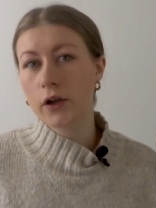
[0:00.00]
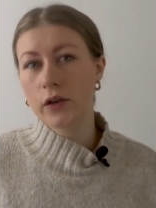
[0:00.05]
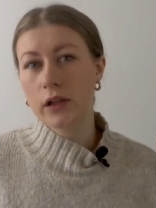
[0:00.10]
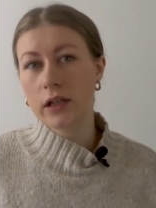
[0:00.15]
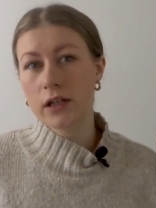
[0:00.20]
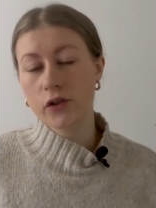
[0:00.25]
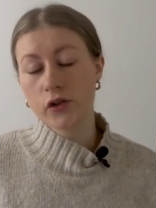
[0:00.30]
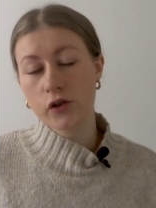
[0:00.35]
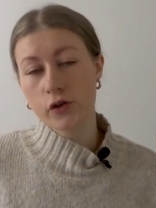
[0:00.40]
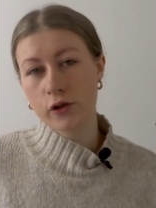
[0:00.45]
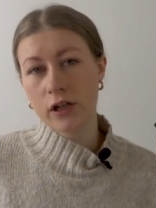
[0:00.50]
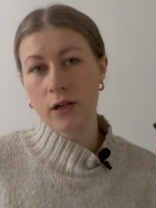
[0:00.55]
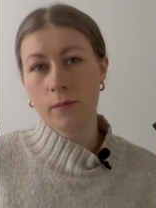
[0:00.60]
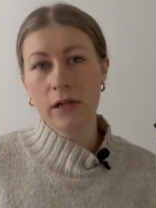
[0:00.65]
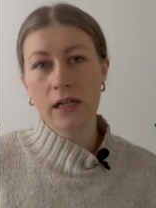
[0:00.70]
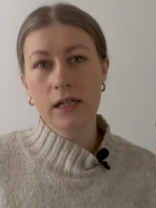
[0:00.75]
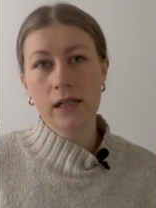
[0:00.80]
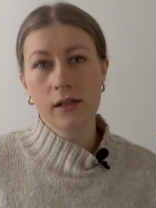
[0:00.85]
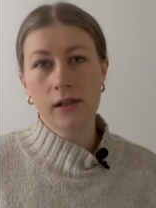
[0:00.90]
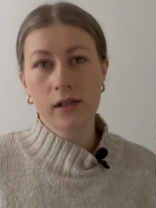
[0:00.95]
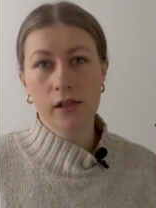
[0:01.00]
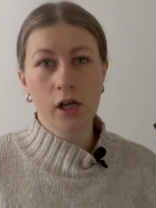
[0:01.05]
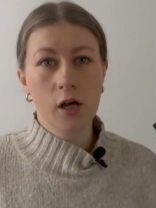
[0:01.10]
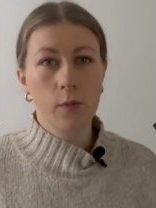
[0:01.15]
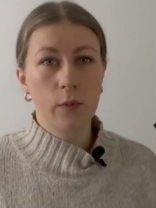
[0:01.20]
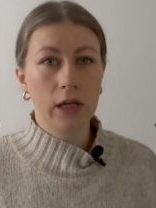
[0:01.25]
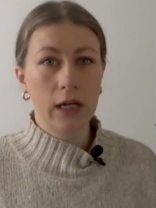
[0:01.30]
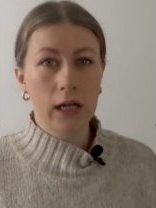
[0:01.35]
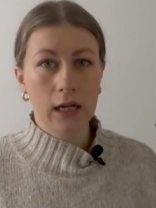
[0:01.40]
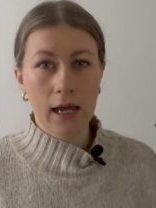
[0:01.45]
the extremely
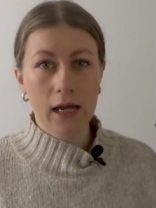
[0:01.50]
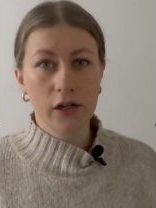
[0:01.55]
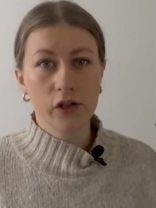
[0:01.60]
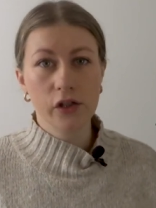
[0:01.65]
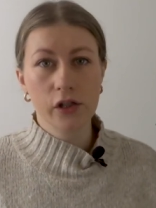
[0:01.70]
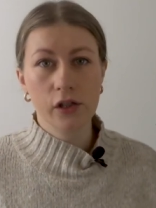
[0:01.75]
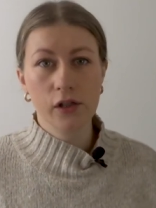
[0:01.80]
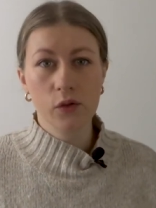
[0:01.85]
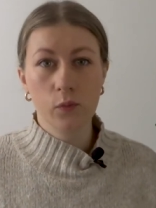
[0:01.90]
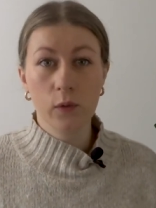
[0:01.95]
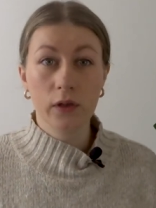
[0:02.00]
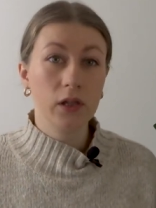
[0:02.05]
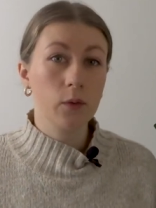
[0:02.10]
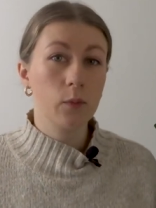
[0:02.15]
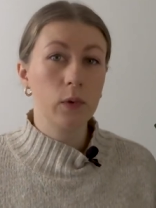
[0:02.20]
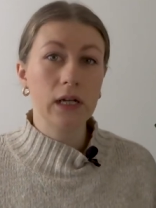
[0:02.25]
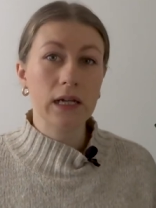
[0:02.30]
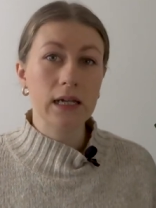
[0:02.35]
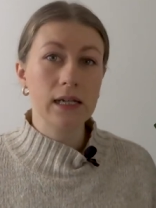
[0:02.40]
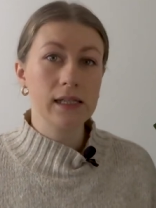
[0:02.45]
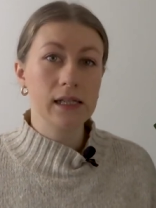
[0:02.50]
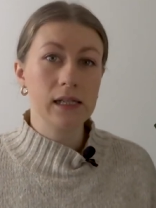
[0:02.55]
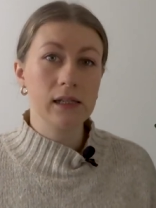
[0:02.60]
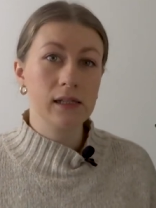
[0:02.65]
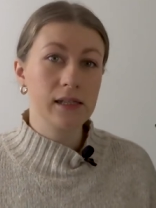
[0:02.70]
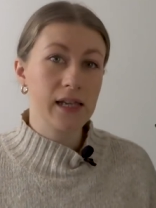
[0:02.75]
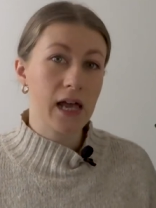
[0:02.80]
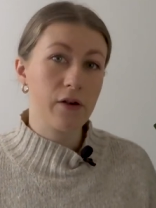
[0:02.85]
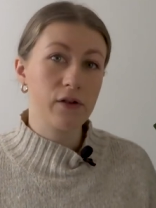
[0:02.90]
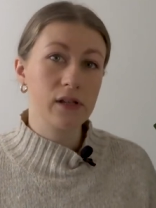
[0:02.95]
disturbing connections with the police in
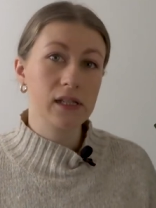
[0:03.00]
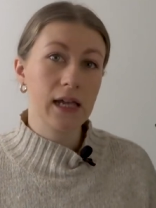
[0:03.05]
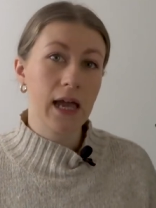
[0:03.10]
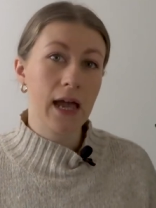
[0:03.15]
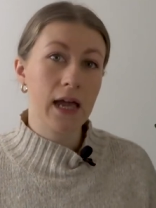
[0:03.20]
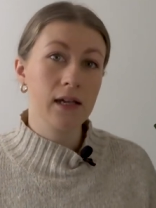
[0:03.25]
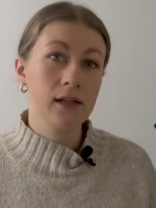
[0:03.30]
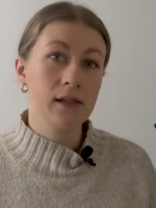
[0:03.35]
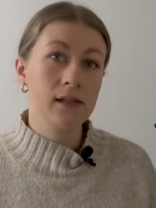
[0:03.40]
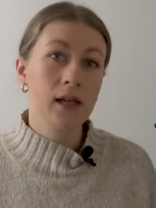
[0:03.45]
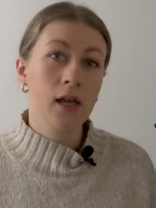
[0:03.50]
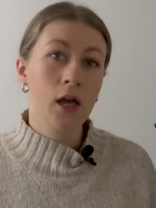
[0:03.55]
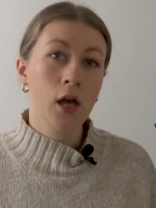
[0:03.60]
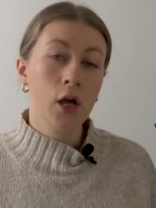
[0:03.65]
Sarah's case,